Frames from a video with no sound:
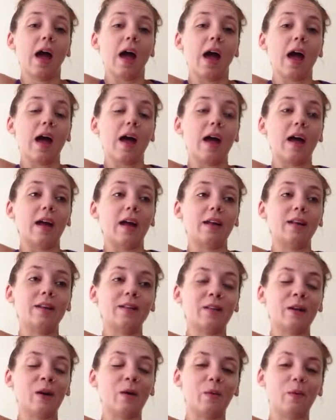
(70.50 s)
And
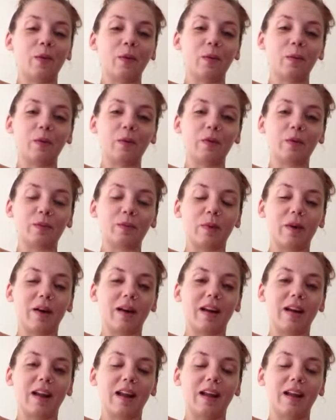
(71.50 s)
so when the movers brought
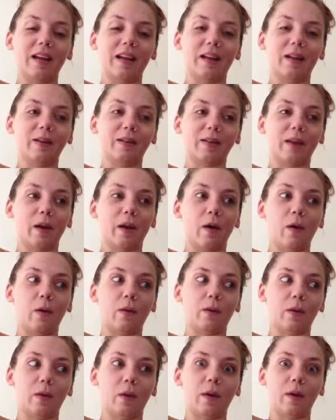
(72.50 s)
it in, I was like, oh,
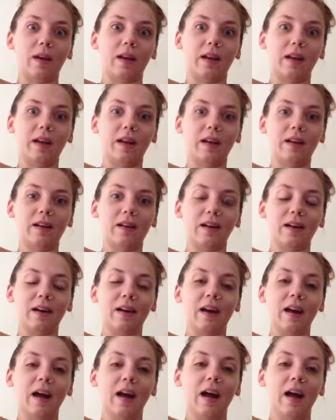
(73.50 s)
it's going in here.